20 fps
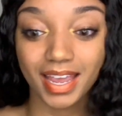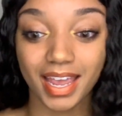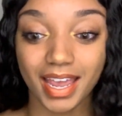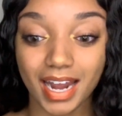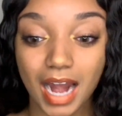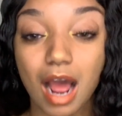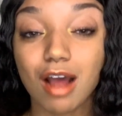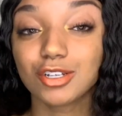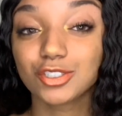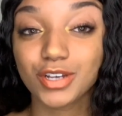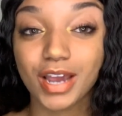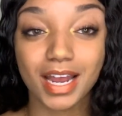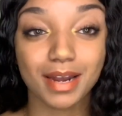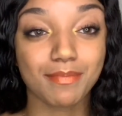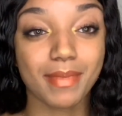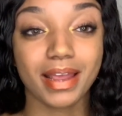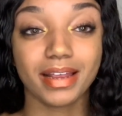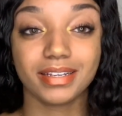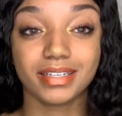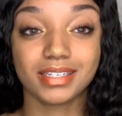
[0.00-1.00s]
and I'll try to
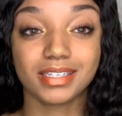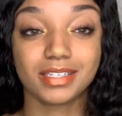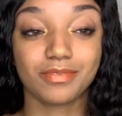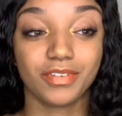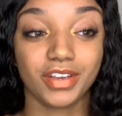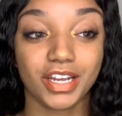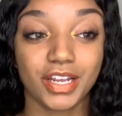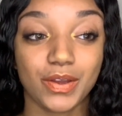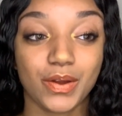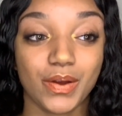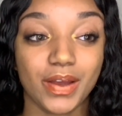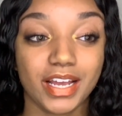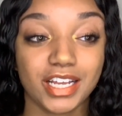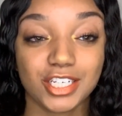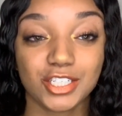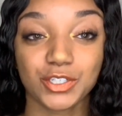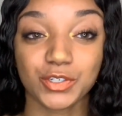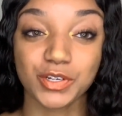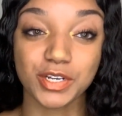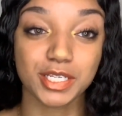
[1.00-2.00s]
make this video
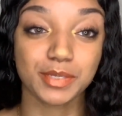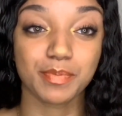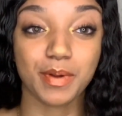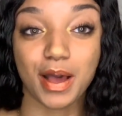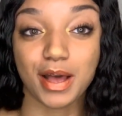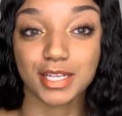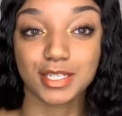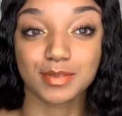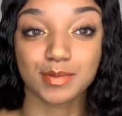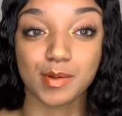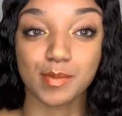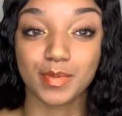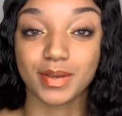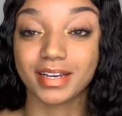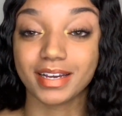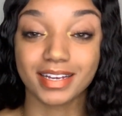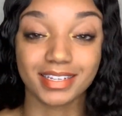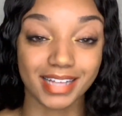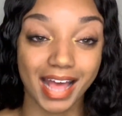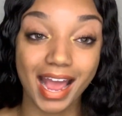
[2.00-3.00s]
as short as possible
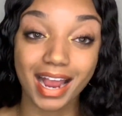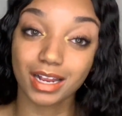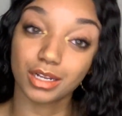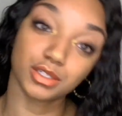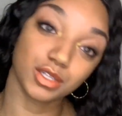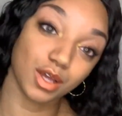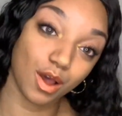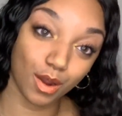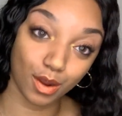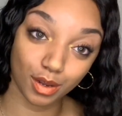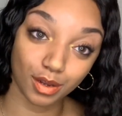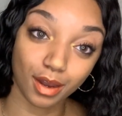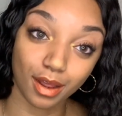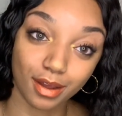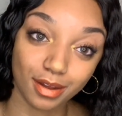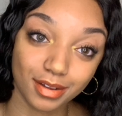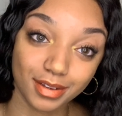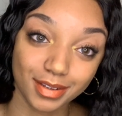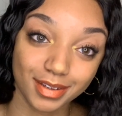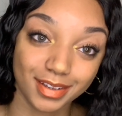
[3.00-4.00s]
because I can talk a
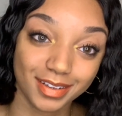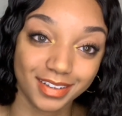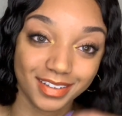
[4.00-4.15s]
lot.